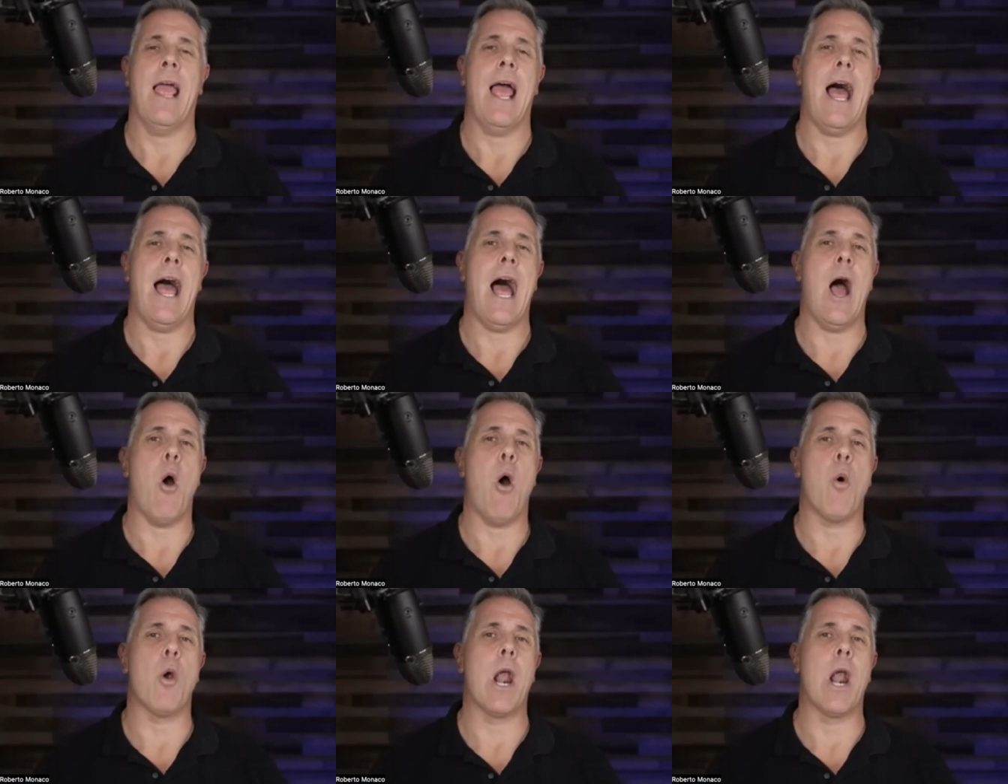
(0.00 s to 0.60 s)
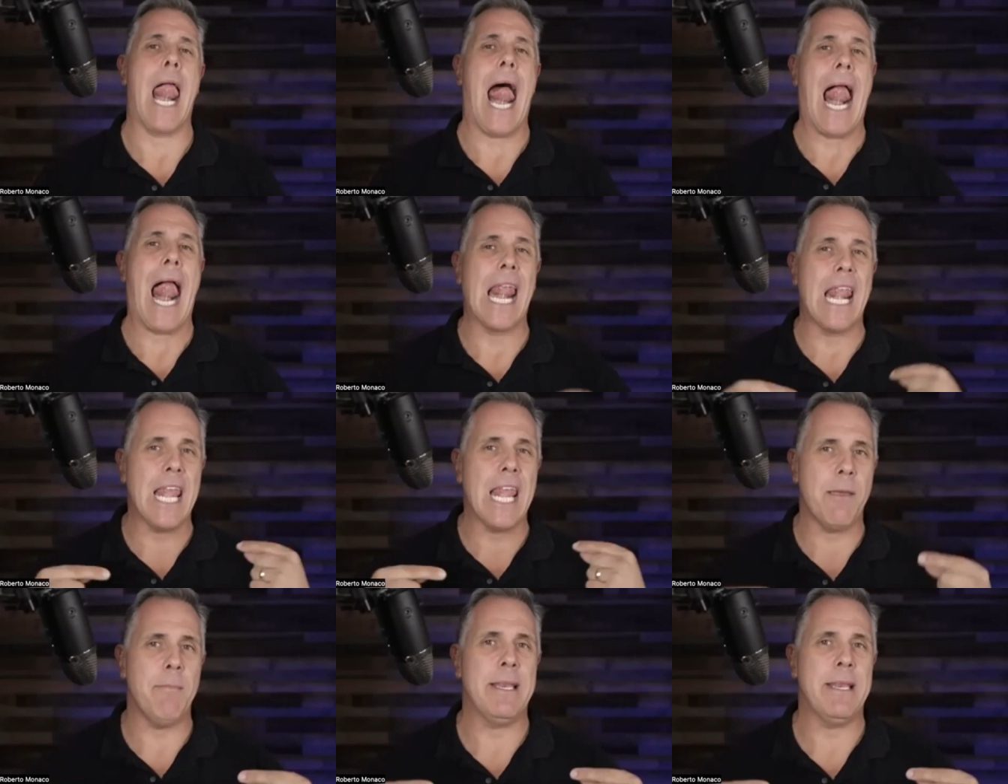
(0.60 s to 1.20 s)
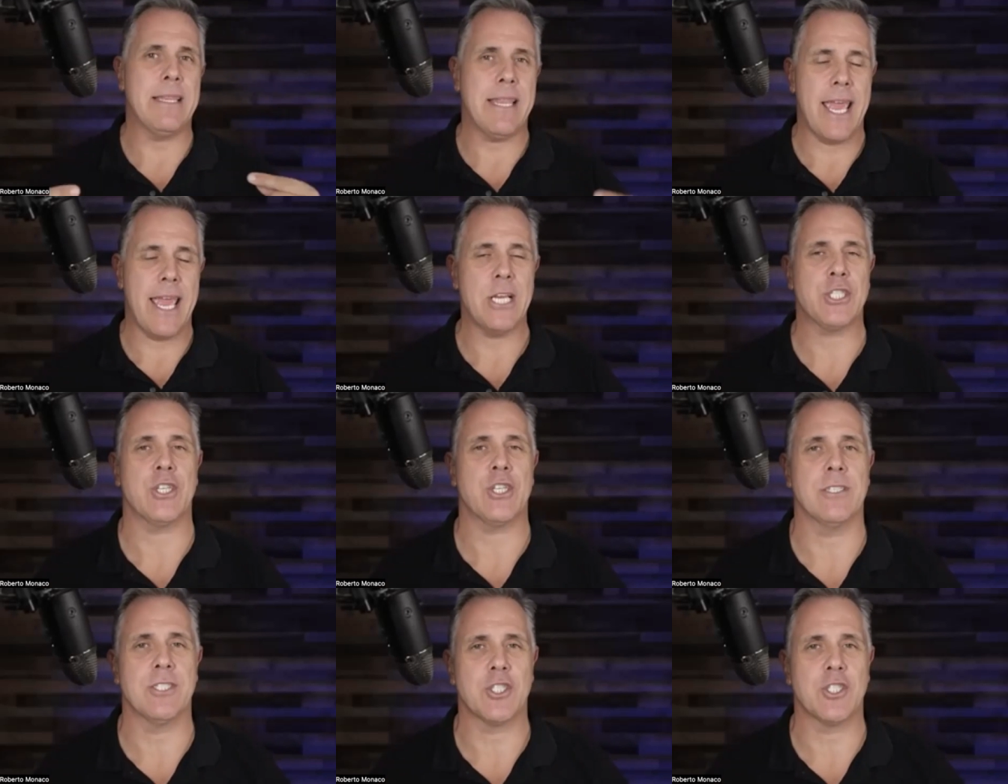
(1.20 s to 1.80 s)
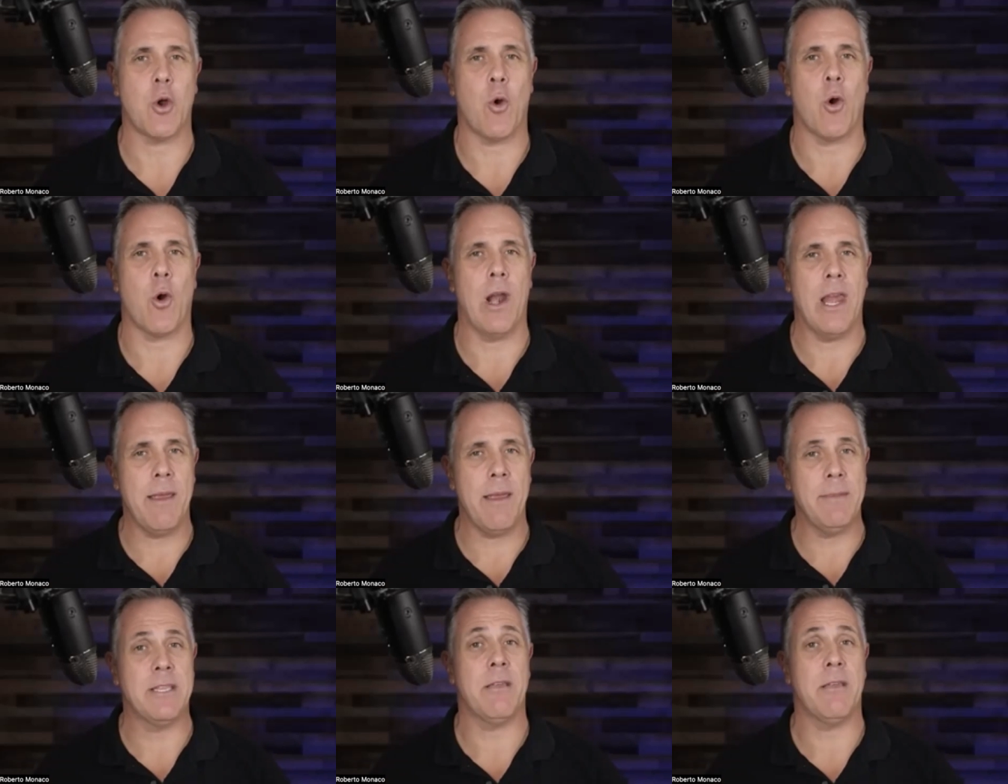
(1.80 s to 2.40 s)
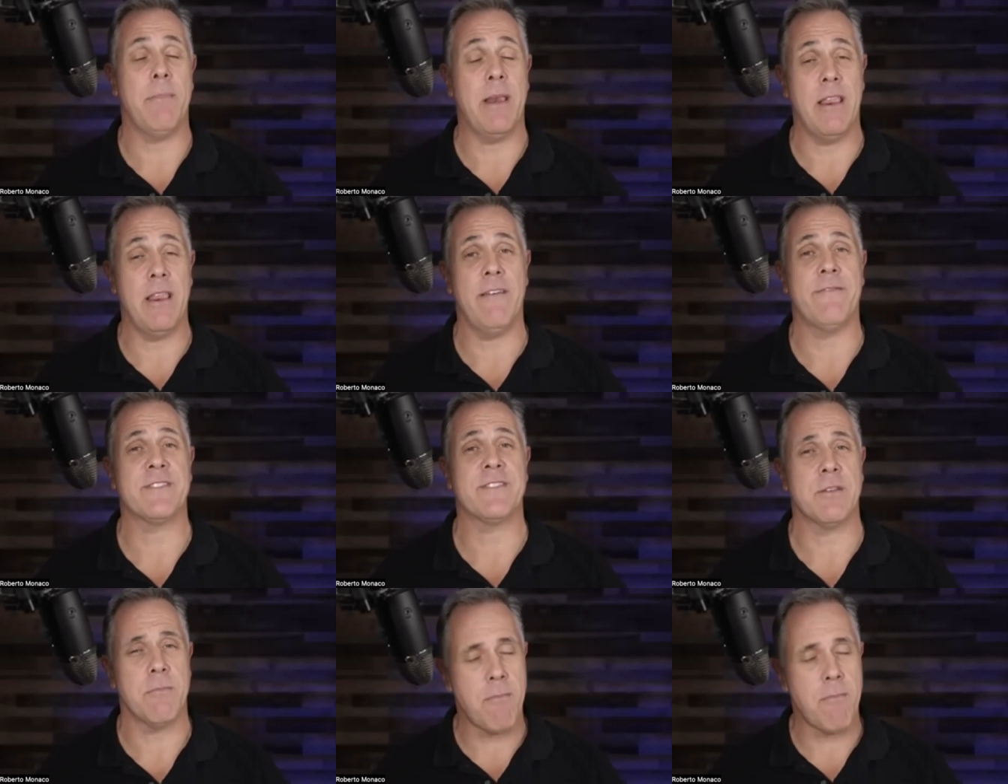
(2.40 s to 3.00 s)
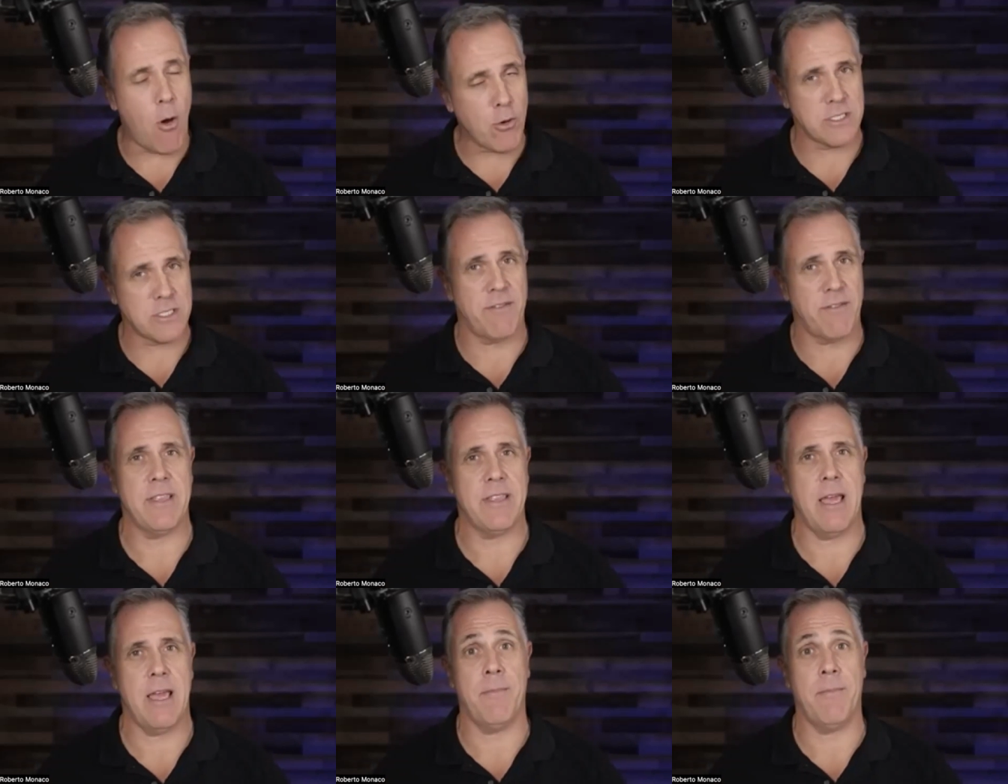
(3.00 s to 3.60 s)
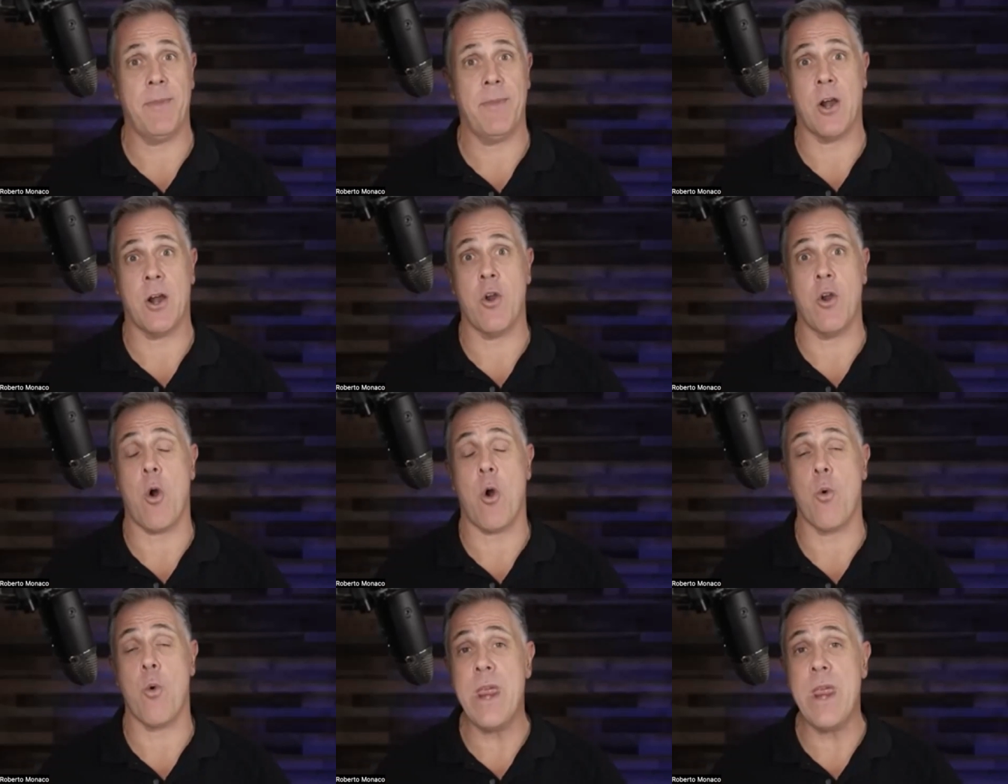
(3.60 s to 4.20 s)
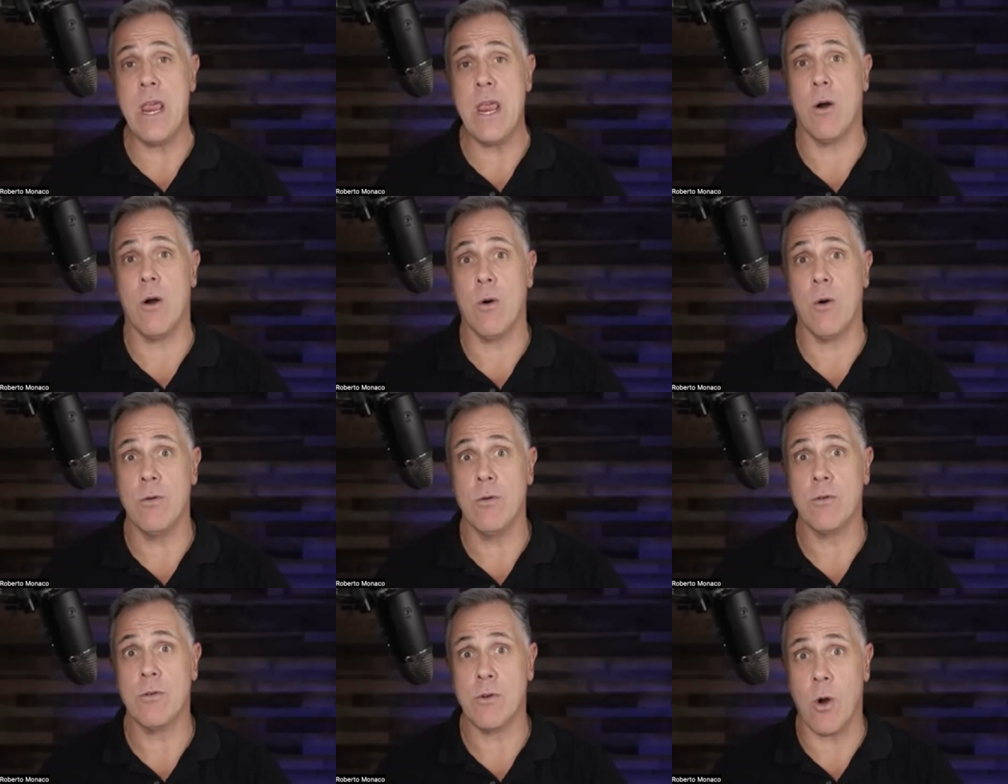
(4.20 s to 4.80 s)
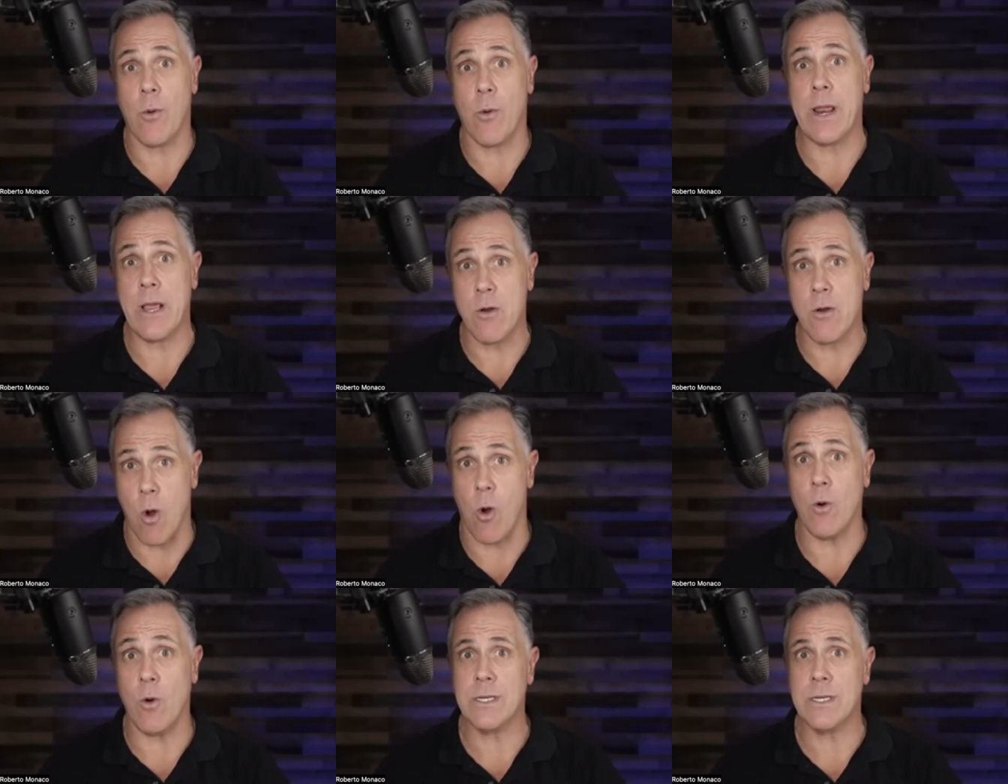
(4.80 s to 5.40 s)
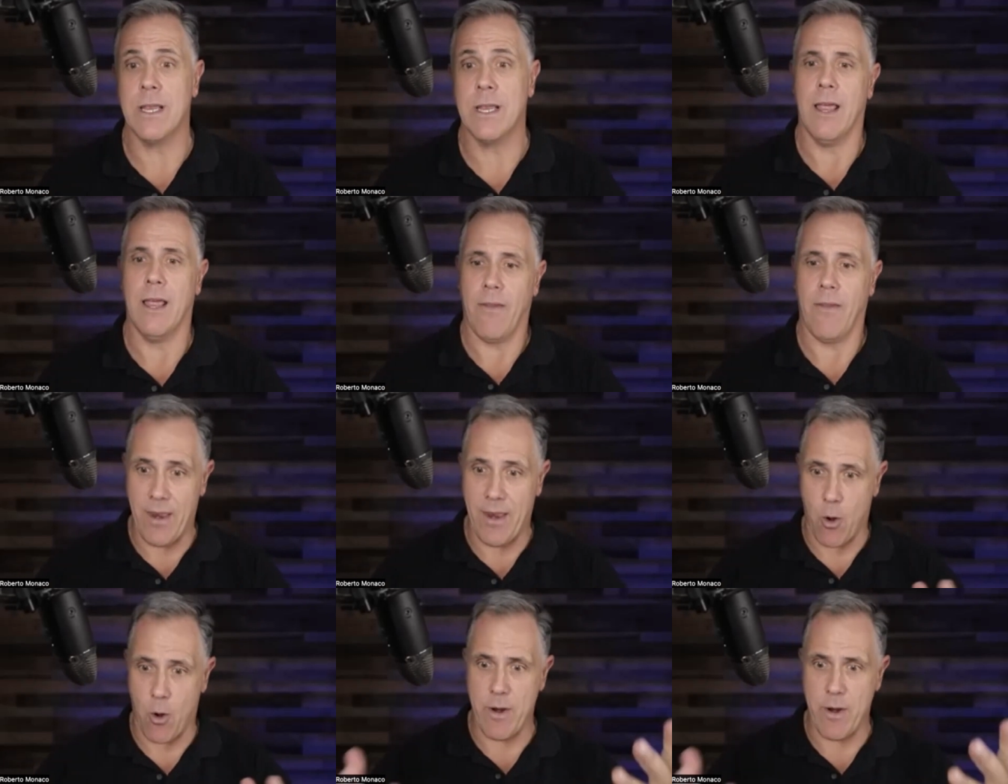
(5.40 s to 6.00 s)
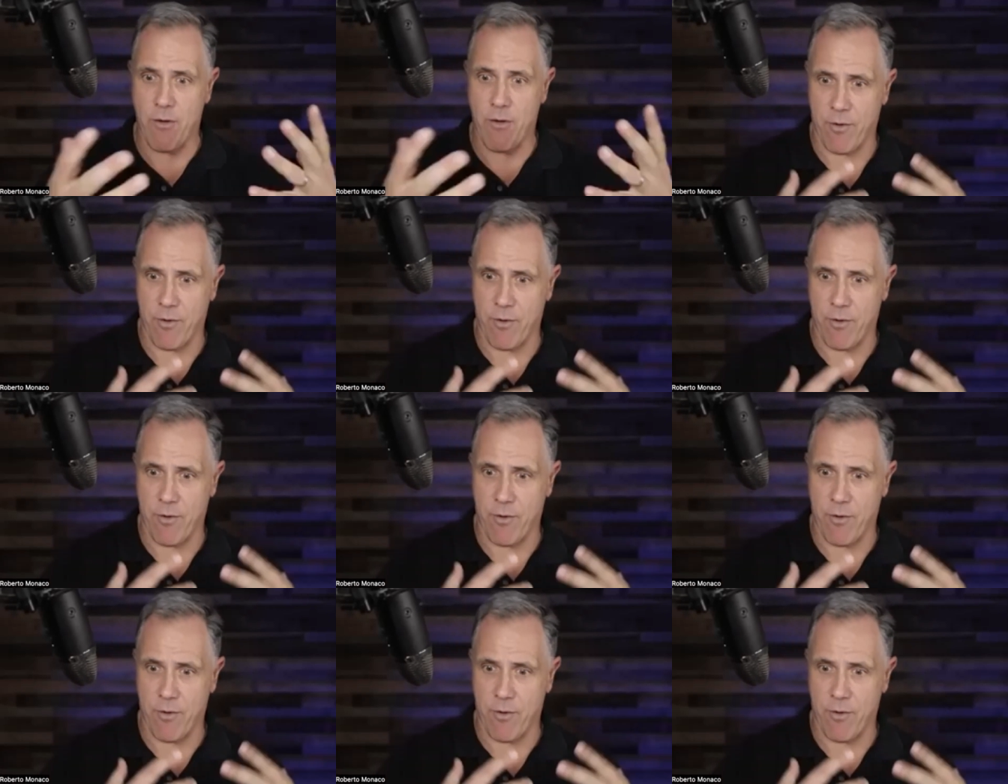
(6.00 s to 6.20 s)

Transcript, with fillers: our limitations or limited beliefs, most of them they're not real, quote unquote they're real mm-hmm.